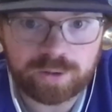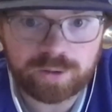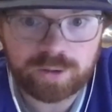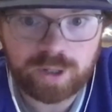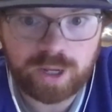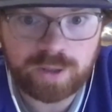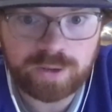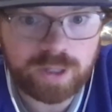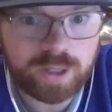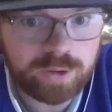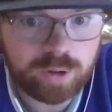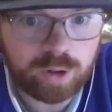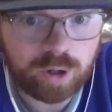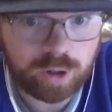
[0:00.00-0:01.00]
And then
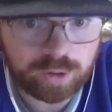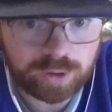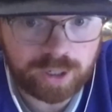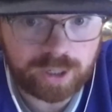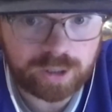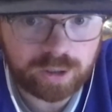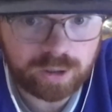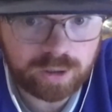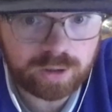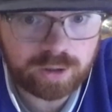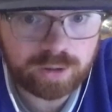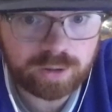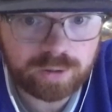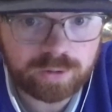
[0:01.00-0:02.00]

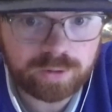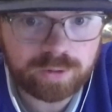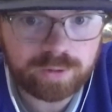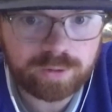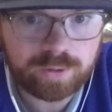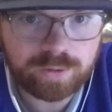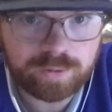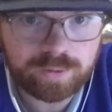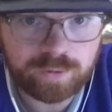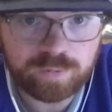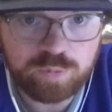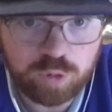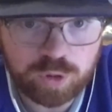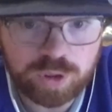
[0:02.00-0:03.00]
there's
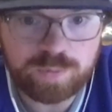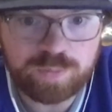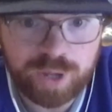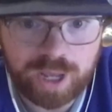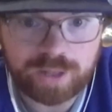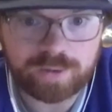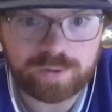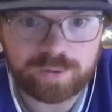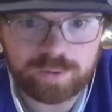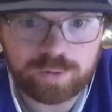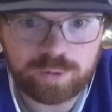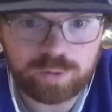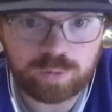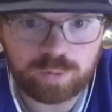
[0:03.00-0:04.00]
Mookie Betts,
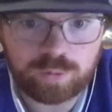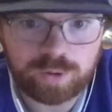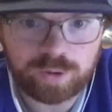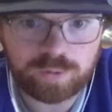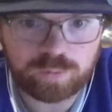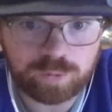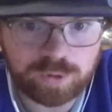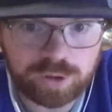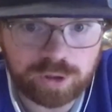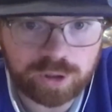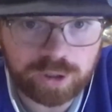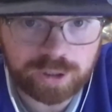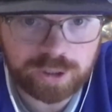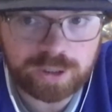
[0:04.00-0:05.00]
who is really
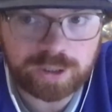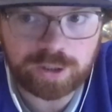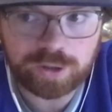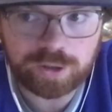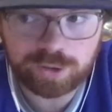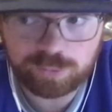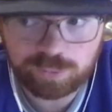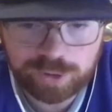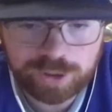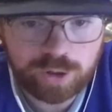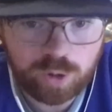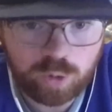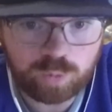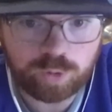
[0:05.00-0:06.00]
good at hitting 3
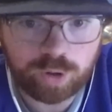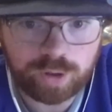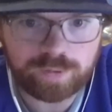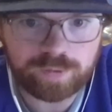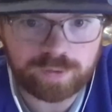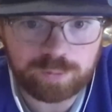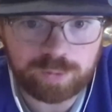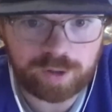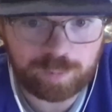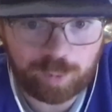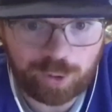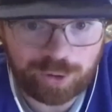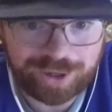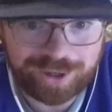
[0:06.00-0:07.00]
home runs in
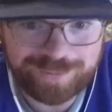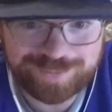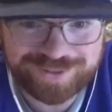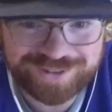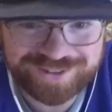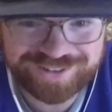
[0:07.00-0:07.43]
baseball games.